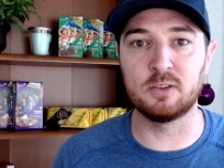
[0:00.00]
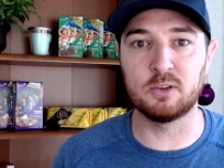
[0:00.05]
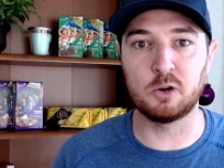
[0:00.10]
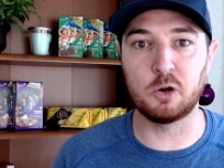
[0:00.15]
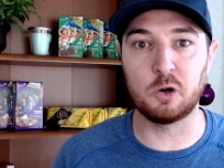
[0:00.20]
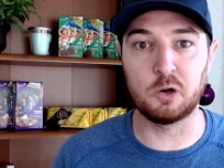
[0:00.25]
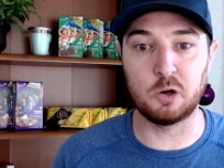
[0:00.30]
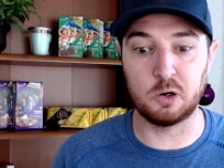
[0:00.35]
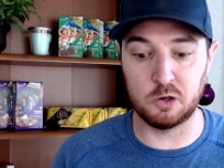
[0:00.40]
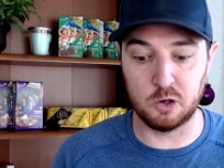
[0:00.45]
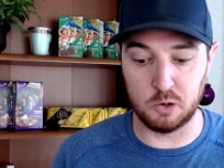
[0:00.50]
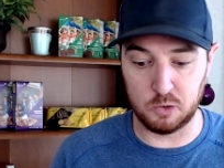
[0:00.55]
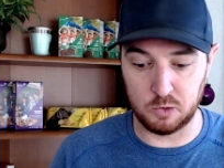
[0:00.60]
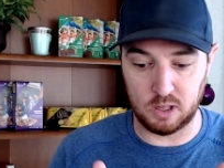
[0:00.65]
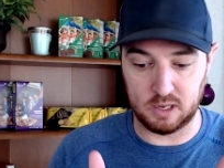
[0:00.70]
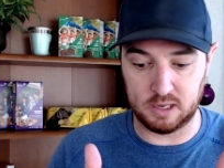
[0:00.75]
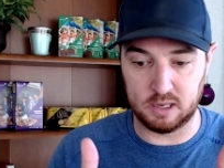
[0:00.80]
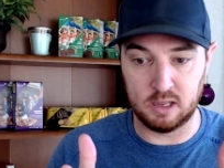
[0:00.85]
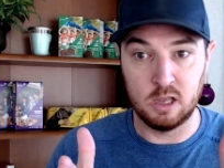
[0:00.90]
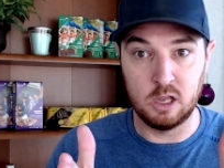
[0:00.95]
There are no
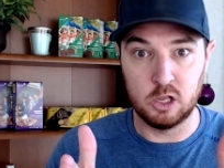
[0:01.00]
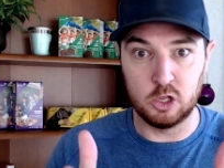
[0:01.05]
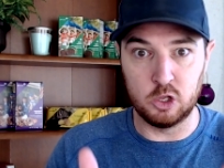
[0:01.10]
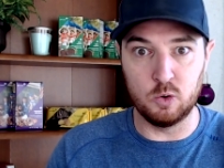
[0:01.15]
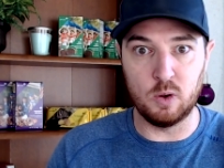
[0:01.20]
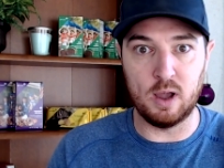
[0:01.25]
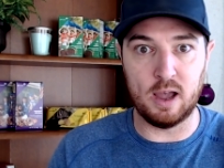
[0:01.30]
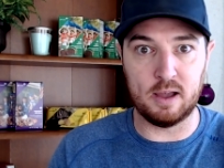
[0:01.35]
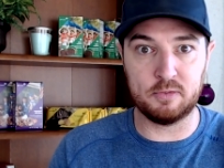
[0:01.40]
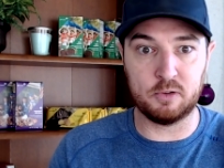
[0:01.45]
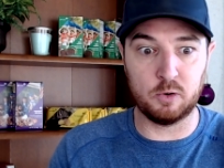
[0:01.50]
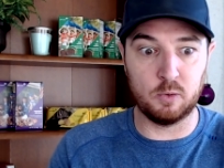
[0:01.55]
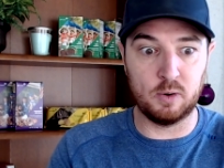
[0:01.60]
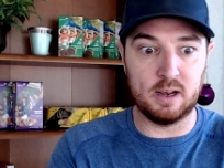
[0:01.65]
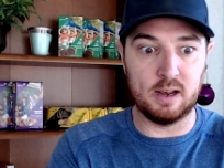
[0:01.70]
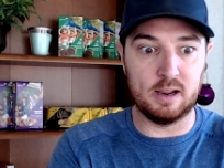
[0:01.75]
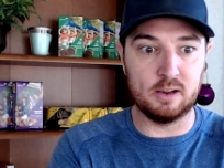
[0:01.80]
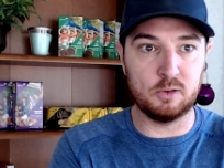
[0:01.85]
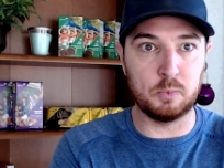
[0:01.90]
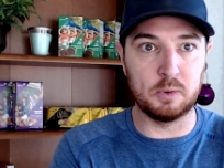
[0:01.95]
you have to
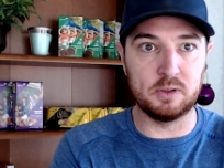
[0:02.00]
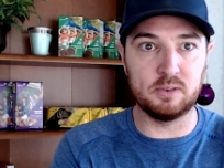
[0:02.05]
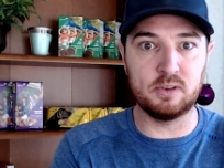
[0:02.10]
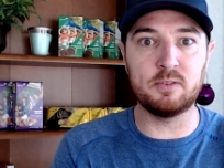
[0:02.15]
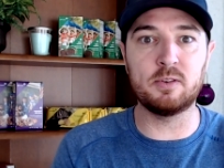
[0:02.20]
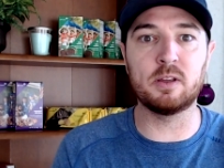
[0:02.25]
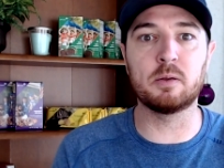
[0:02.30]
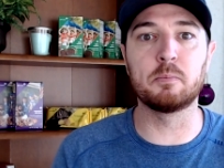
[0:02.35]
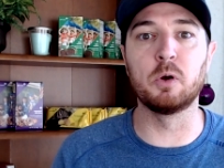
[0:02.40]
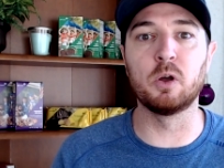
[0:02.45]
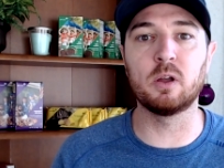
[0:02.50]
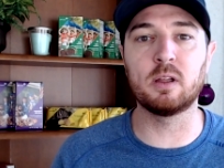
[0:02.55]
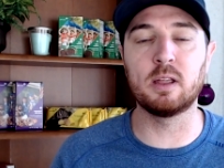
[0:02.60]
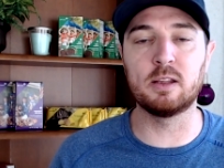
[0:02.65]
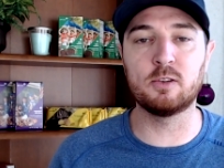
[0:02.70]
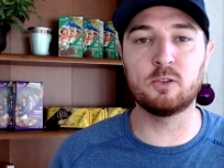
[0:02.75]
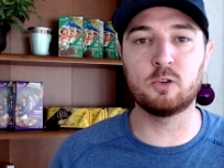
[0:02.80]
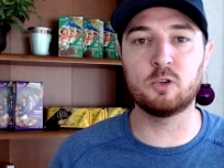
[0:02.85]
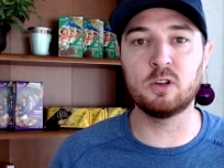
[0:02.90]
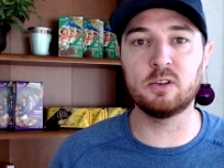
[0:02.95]
read a specific book.
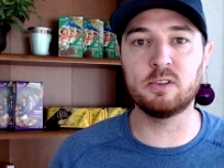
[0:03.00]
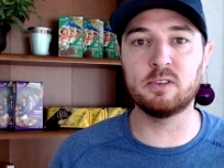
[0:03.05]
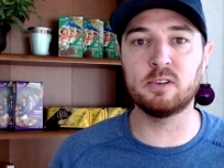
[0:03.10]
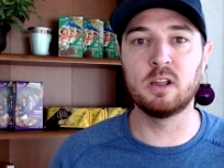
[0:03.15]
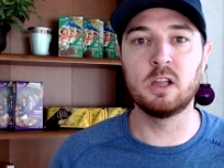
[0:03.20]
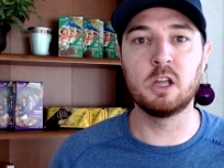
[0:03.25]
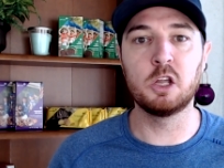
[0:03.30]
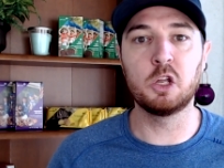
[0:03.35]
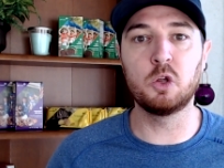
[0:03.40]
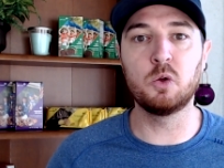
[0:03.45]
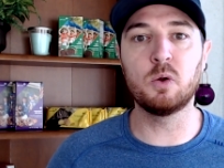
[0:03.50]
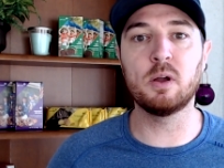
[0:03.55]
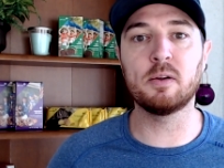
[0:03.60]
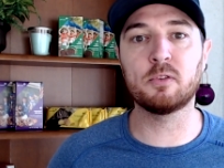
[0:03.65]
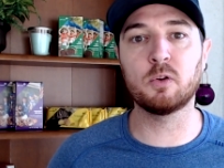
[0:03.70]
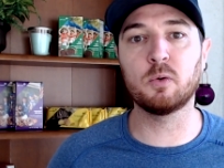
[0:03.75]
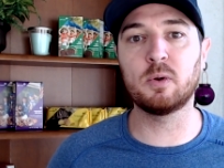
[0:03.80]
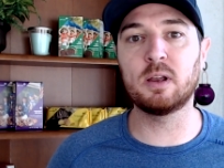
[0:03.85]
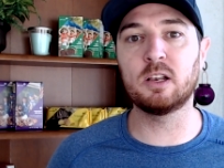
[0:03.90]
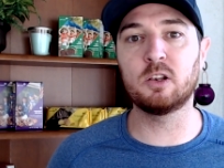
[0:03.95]
It's just you have
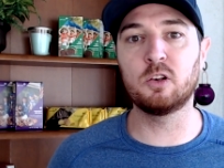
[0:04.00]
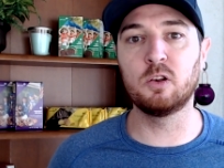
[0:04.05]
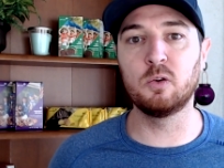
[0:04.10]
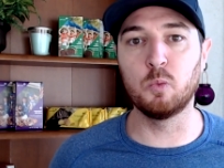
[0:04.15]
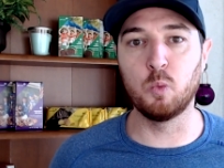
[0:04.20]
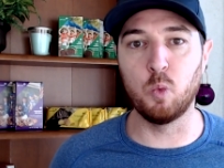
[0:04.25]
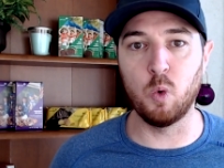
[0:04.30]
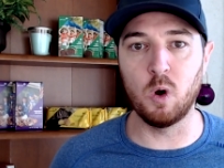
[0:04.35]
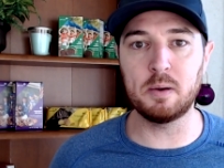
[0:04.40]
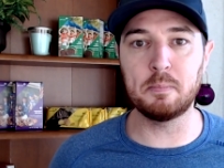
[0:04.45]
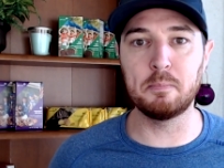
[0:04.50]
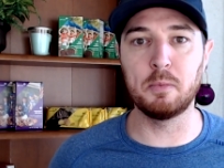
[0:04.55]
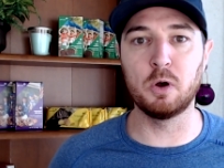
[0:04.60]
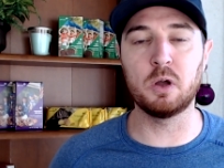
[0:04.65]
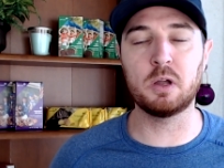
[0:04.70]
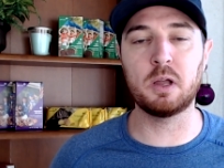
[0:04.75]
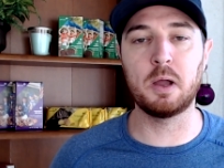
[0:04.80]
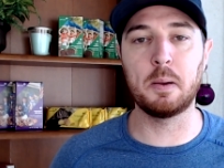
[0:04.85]
to read one book